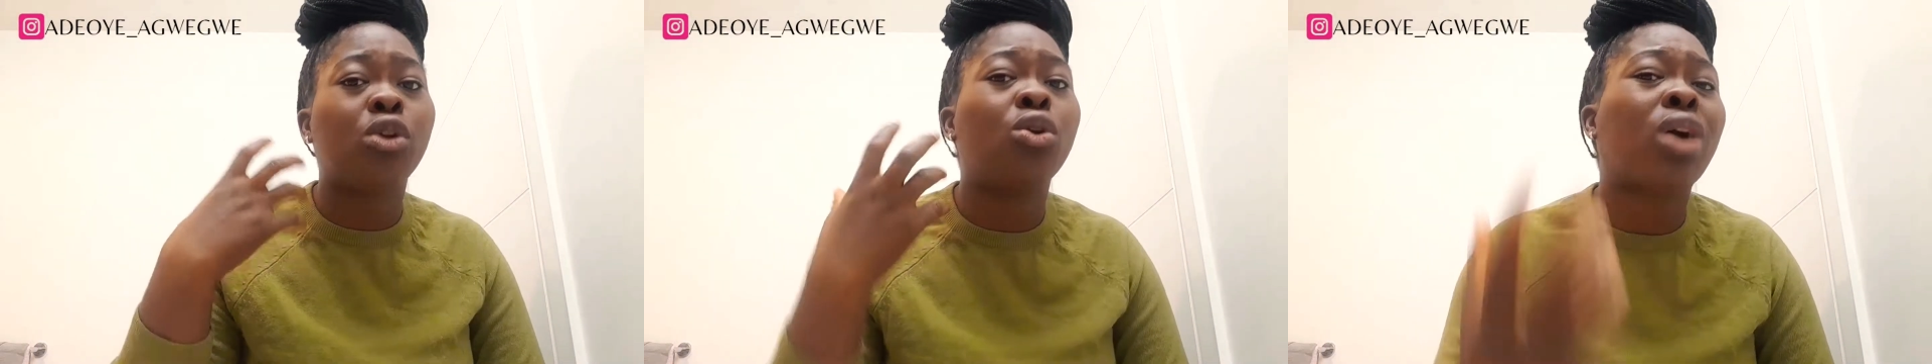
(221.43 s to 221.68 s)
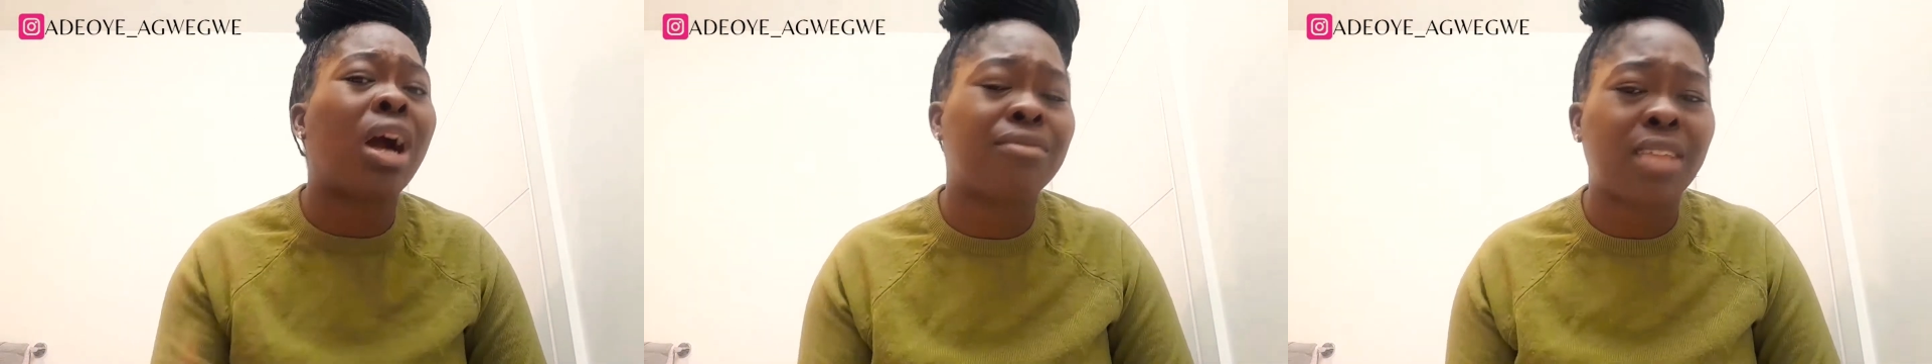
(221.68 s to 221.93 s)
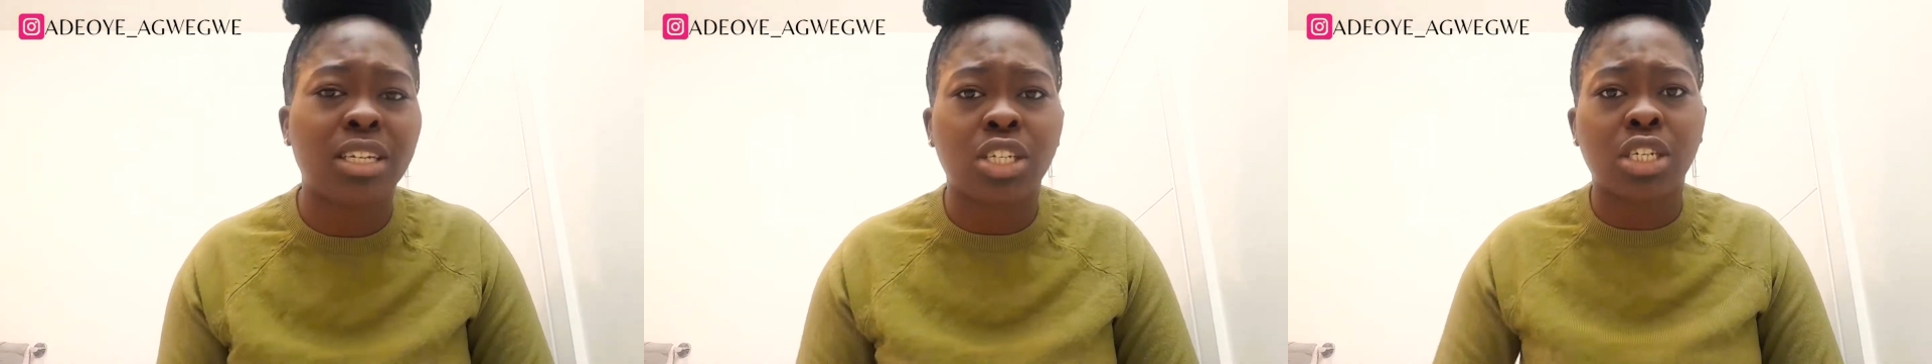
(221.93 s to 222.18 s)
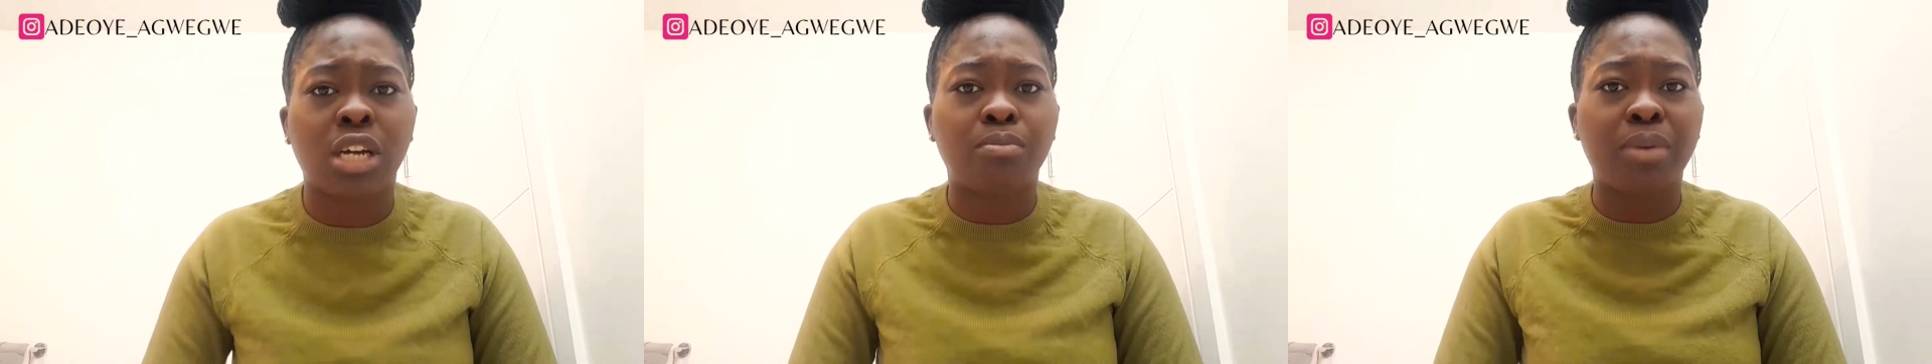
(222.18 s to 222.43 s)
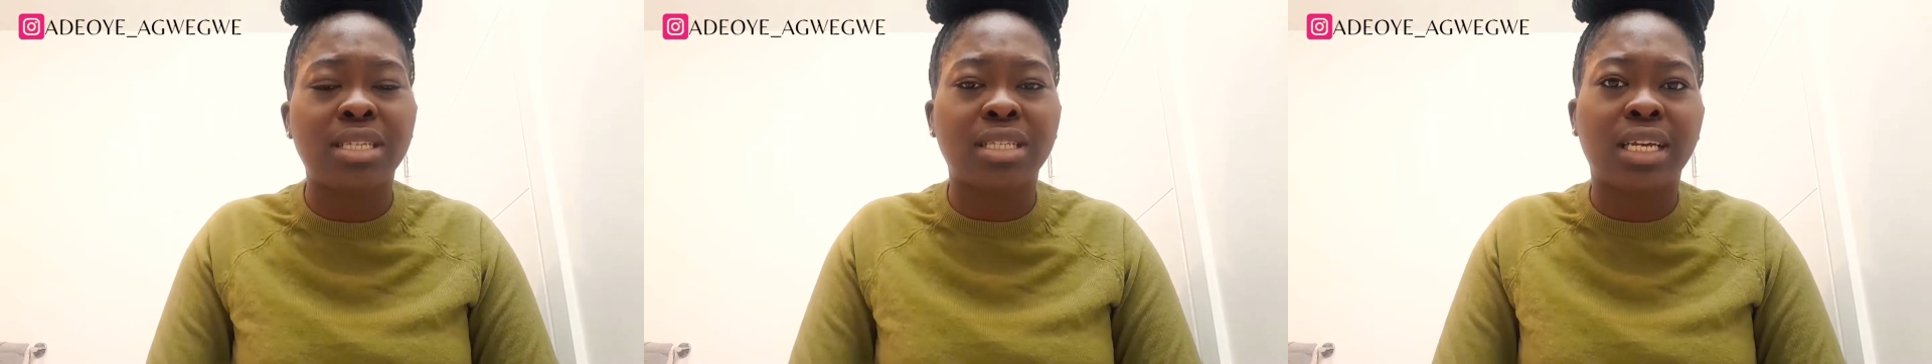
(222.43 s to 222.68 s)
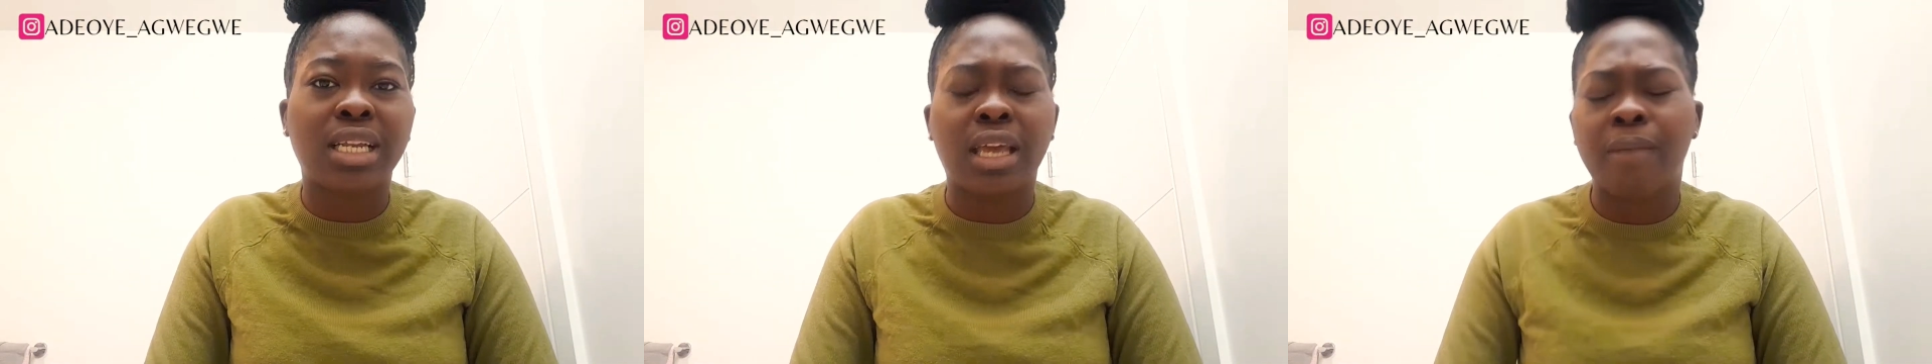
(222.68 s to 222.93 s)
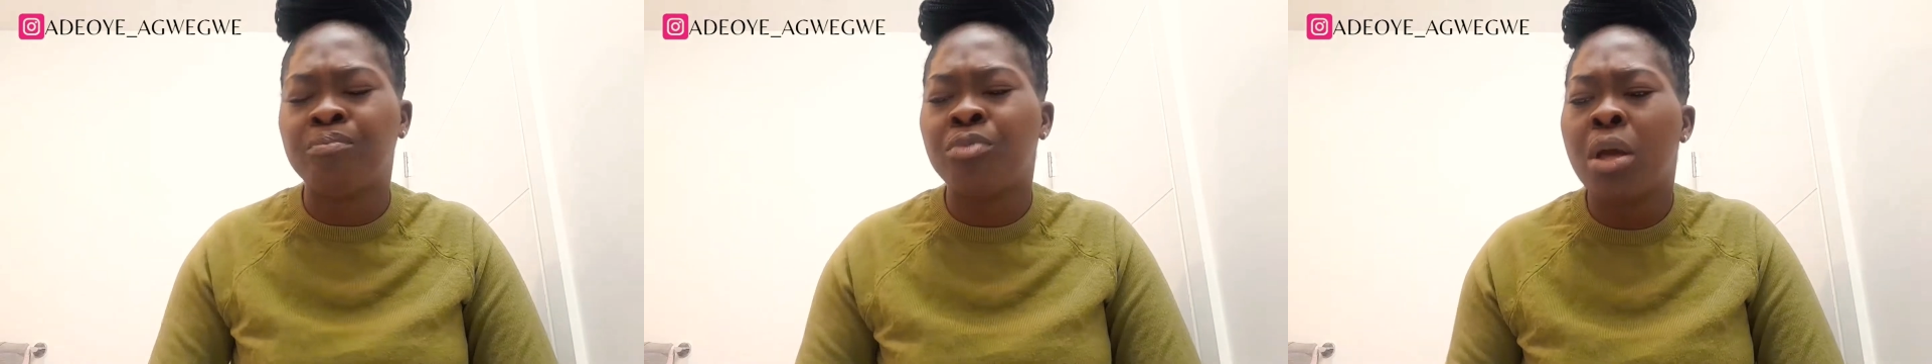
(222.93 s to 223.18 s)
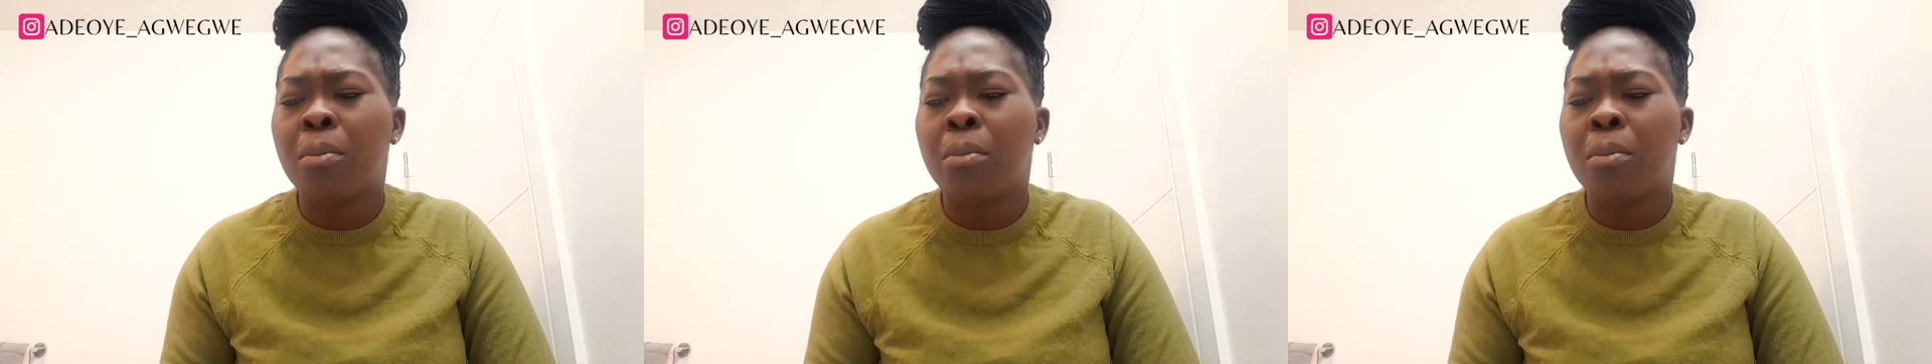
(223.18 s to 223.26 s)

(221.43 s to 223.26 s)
look after the child basically